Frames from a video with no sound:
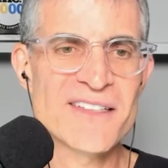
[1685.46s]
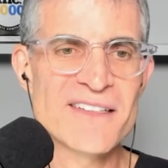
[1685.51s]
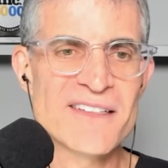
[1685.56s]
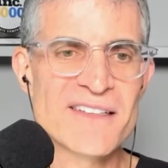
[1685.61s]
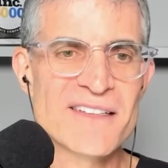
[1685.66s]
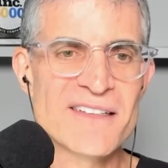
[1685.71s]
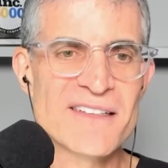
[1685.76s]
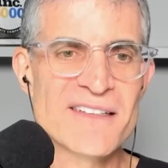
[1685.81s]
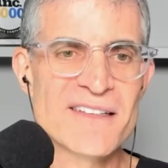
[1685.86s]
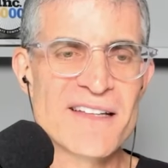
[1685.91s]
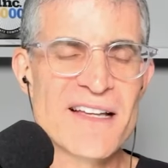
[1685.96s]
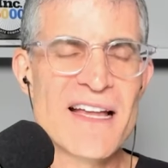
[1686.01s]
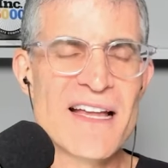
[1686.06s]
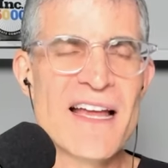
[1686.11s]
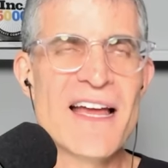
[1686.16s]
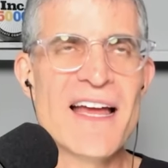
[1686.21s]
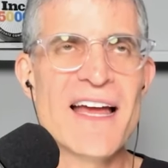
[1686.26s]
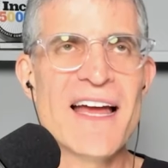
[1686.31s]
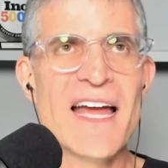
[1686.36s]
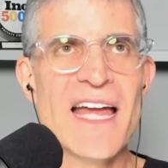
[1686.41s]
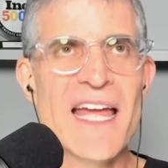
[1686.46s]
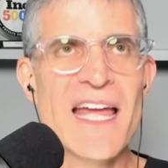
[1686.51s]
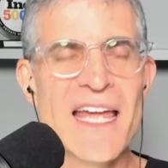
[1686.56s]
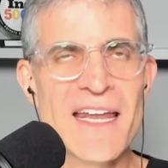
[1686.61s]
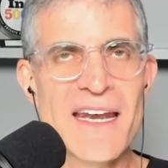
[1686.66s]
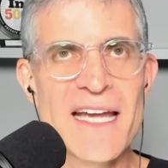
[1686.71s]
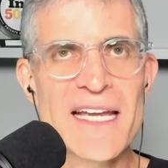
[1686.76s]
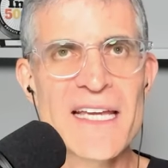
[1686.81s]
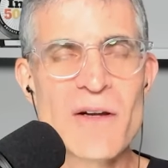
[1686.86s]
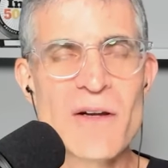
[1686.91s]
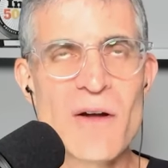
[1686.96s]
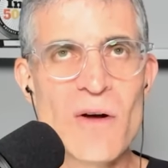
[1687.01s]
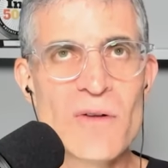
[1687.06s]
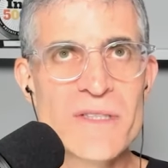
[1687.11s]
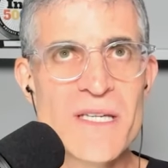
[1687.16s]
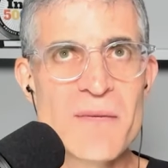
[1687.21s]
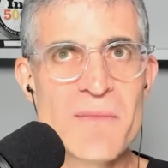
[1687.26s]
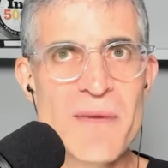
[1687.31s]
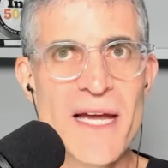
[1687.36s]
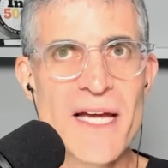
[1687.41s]
it. And I can
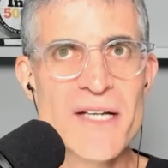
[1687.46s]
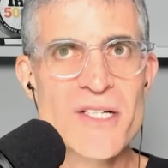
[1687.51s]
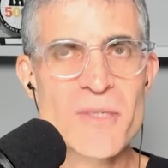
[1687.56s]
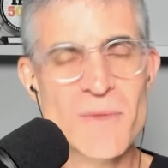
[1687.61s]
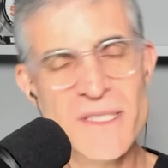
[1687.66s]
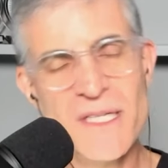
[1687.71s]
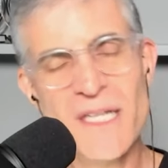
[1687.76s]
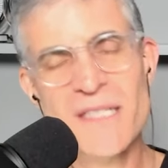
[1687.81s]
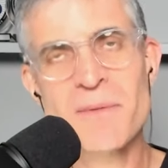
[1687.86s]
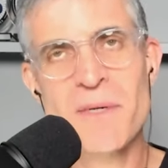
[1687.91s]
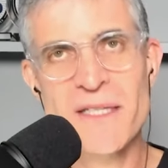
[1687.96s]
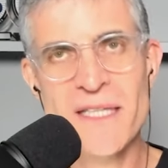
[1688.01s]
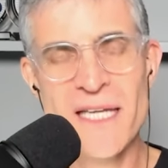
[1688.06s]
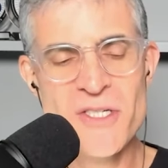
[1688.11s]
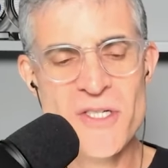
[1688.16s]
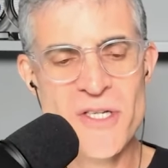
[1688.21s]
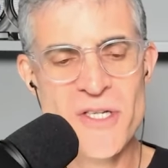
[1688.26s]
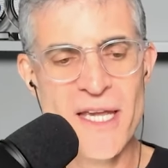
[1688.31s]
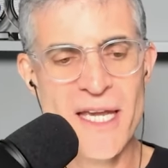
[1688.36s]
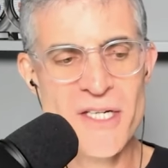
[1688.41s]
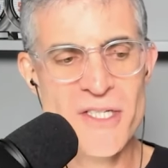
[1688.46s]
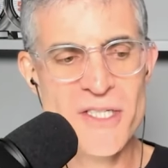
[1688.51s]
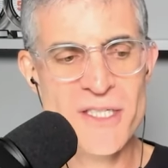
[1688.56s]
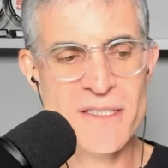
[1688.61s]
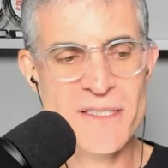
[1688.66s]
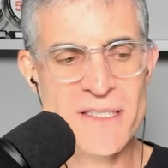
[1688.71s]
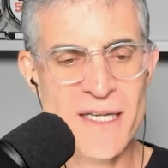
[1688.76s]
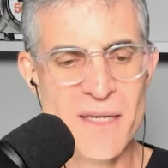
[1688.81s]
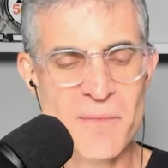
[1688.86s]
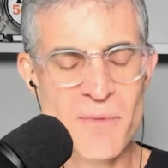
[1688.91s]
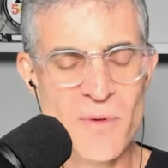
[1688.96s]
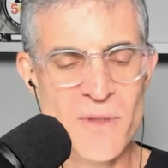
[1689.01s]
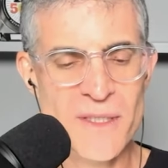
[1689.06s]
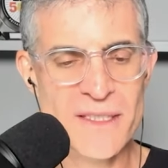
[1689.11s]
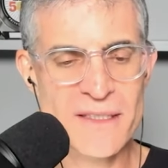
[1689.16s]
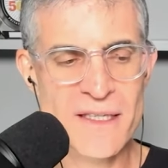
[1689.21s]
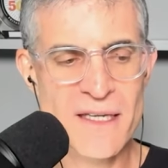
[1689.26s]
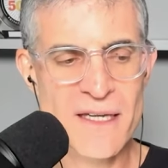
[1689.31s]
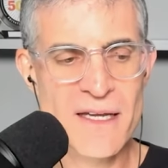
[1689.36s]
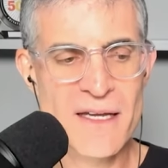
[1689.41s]
only imagine, we talked about the education
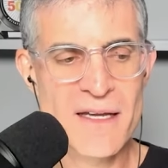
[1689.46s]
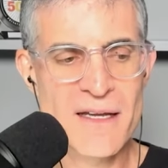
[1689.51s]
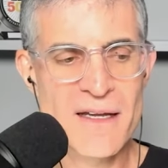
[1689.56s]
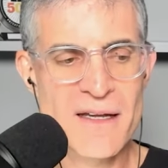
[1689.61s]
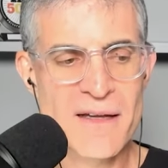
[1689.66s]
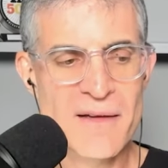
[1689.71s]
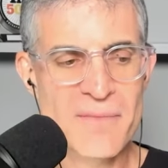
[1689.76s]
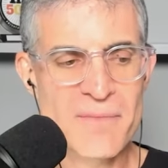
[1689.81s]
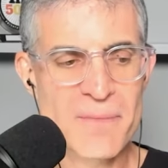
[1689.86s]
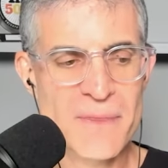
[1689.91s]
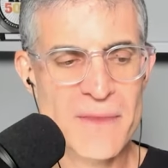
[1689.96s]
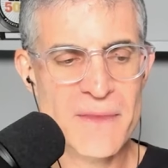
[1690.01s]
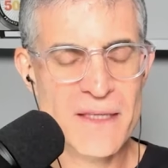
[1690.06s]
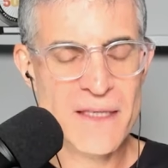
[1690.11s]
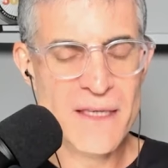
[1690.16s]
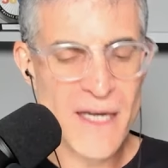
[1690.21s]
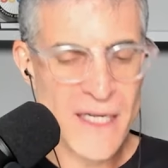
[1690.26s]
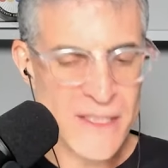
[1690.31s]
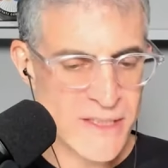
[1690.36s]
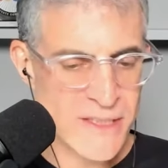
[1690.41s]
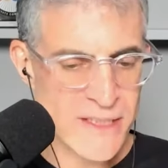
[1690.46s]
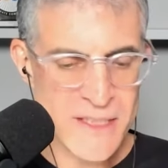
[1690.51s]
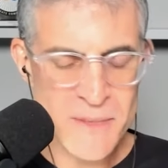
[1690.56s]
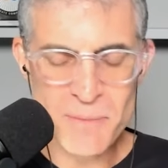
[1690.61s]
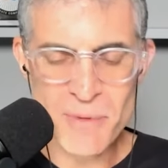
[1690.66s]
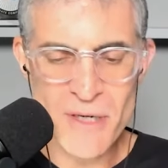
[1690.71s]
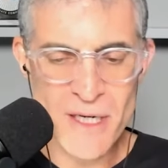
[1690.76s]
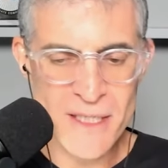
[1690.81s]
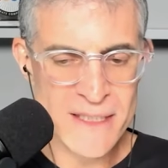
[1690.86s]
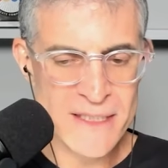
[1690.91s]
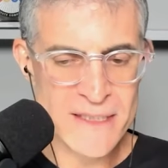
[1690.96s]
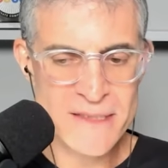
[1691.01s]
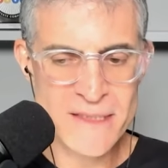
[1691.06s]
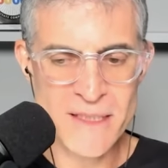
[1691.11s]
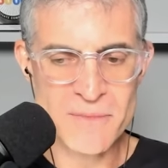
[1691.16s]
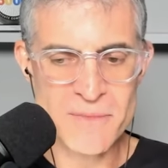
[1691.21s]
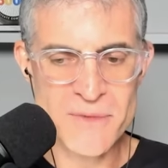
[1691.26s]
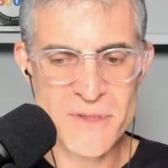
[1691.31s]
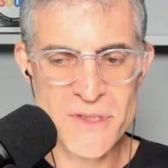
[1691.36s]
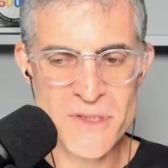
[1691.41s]
standpoint. Gosh, this product
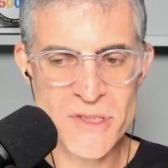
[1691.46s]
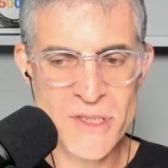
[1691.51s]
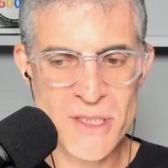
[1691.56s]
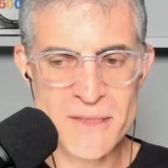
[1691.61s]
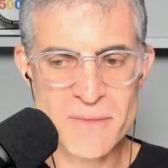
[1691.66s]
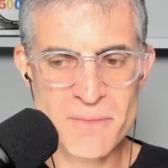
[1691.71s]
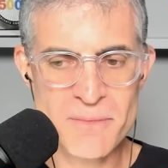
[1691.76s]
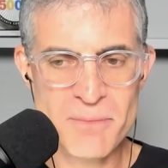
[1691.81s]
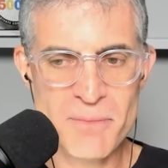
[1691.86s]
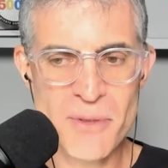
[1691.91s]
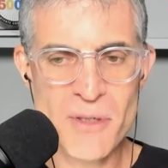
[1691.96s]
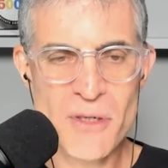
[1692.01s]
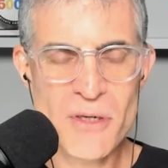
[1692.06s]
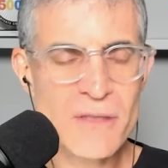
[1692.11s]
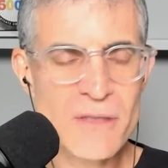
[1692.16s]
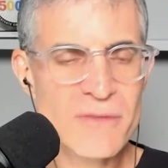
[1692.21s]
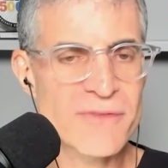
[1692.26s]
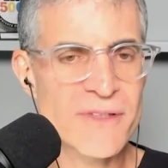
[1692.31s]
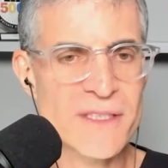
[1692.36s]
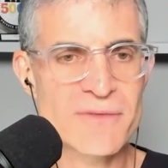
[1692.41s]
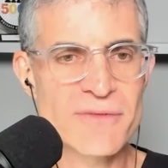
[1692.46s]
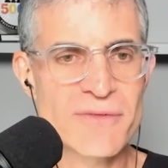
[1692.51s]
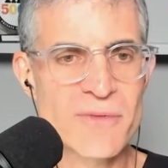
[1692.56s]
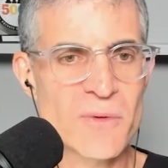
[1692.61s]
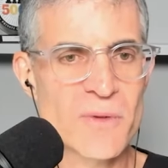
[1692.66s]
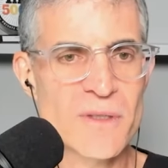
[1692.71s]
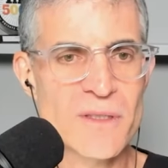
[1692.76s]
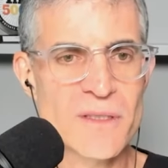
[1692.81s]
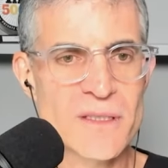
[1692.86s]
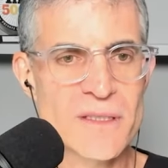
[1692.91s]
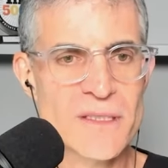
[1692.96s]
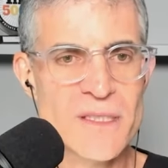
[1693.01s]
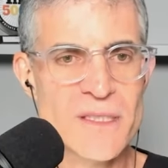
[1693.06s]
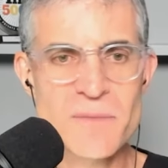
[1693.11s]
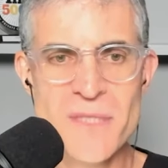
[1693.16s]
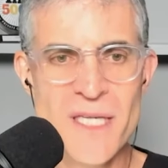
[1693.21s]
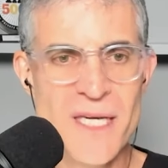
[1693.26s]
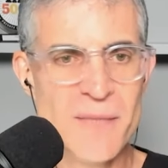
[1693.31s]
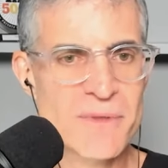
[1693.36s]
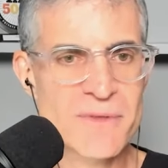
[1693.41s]
seems just perfect for
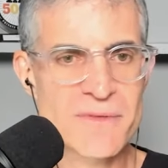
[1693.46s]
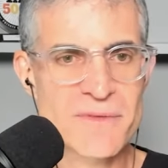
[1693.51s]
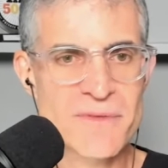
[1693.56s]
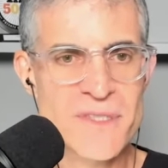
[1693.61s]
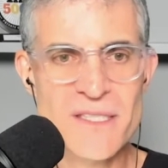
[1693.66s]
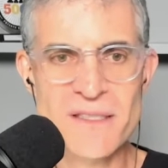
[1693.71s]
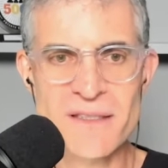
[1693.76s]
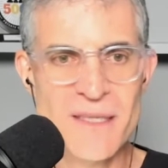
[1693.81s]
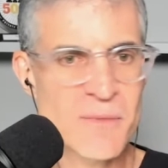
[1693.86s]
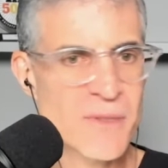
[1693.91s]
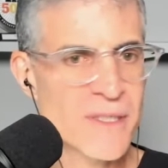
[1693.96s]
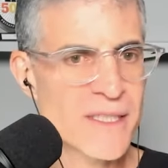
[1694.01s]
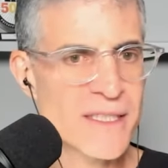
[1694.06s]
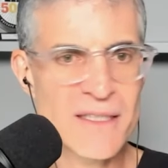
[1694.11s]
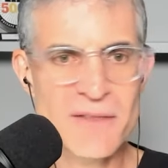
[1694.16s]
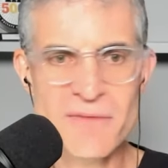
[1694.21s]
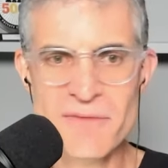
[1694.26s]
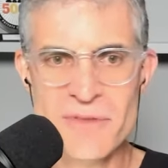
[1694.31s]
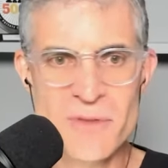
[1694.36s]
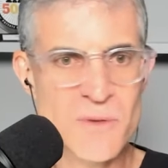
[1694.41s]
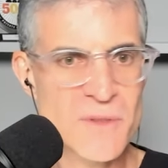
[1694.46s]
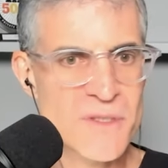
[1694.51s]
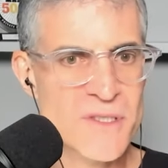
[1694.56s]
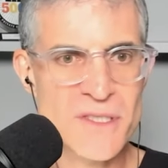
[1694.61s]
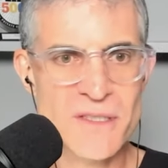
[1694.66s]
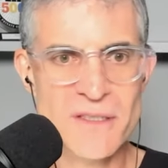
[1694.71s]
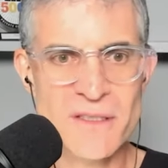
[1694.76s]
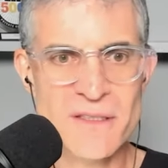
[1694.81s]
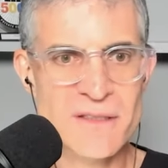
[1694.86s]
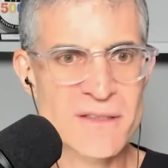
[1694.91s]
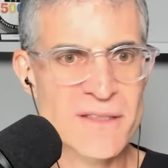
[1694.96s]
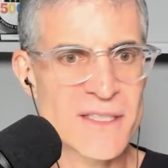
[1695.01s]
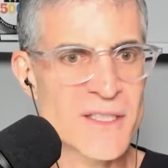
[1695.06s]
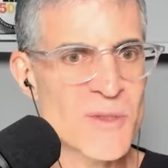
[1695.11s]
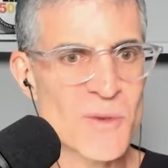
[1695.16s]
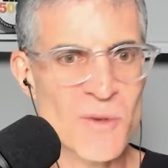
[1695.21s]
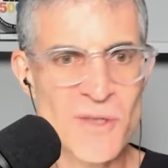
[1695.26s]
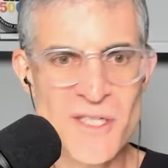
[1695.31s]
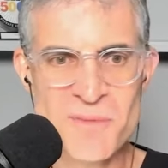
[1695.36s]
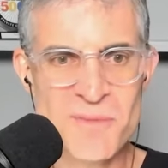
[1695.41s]
some type of celebrity influencer
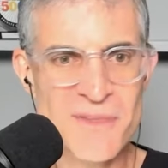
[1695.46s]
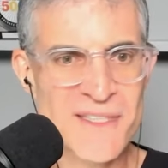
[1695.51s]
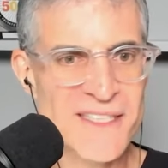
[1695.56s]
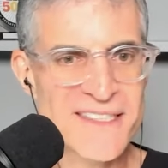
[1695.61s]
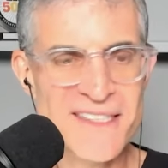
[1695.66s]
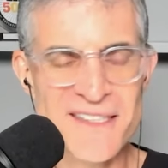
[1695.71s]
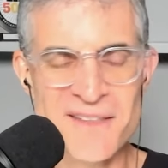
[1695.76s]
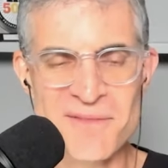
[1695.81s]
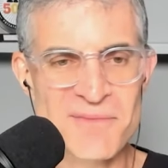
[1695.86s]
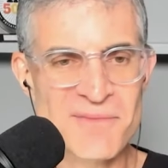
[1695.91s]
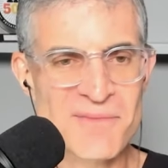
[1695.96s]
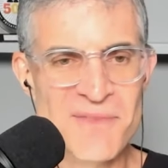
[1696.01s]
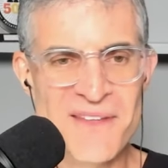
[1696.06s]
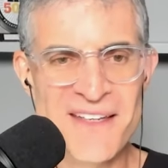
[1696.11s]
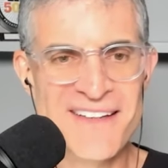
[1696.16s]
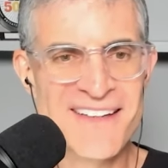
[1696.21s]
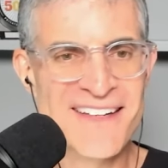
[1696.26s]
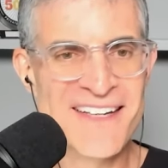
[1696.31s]
endorsement. Um,